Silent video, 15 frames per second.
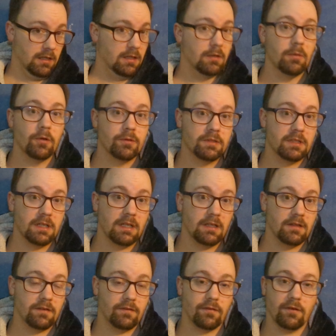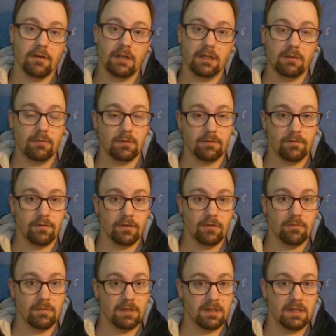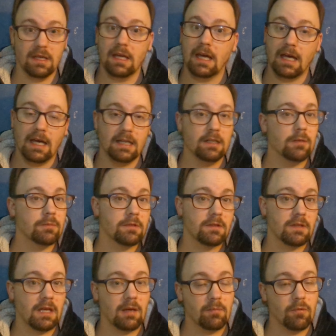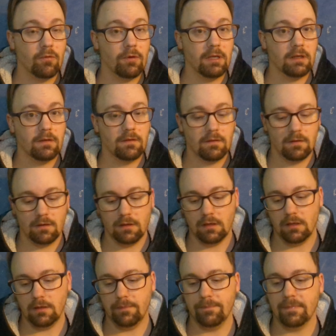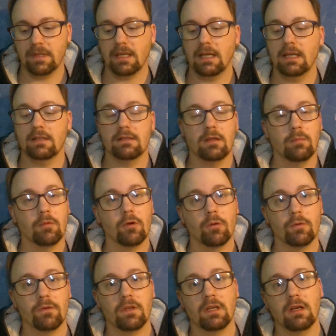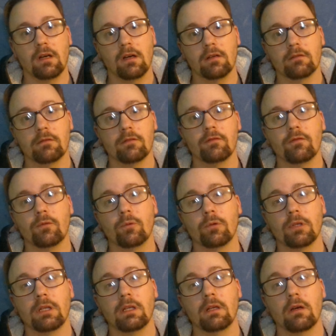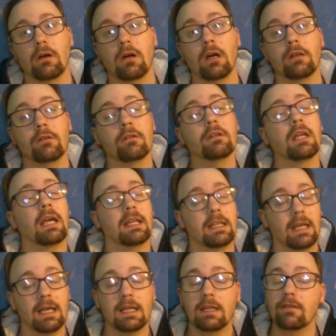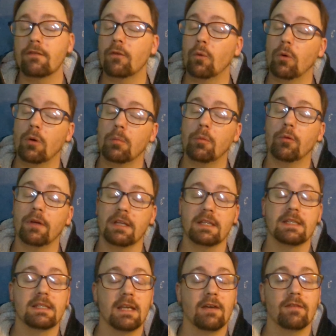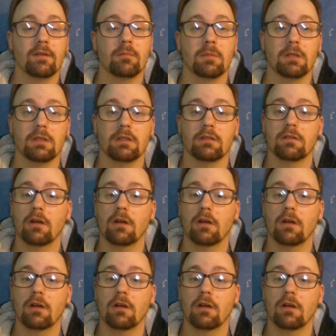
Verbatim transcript: the most tickets for any one film that they had up to that point. Um, ends up grossing 140, $184.7 million.